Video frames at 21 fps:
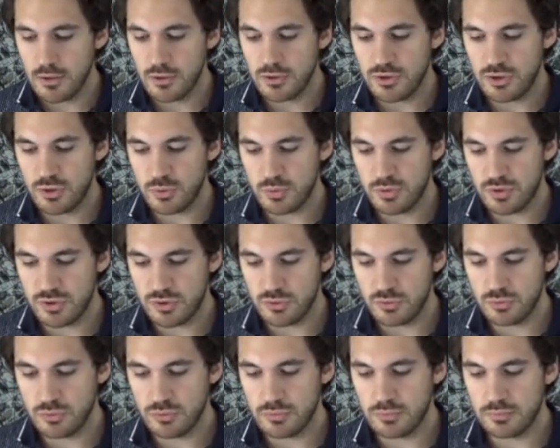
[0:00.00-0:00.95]
you would
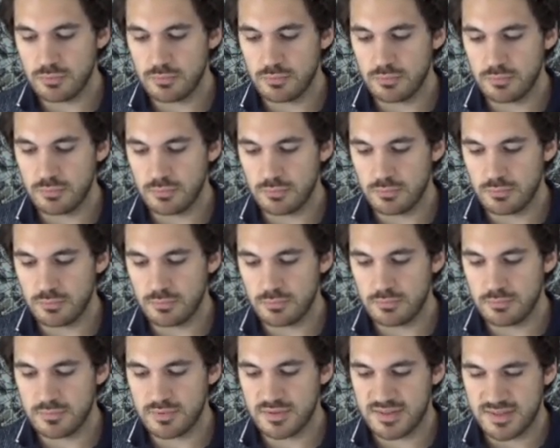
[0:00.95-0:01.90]
do
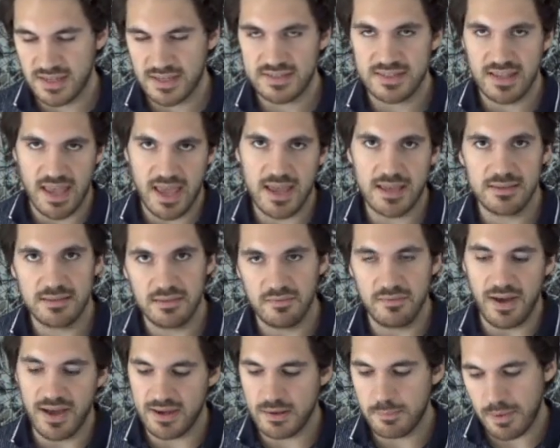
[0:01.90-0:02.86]
6a
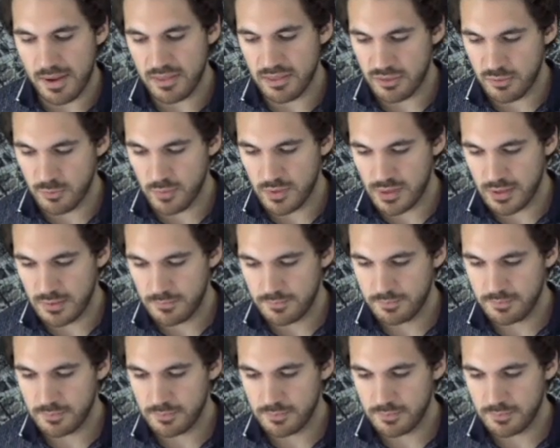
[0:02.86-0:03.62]
divided by 3.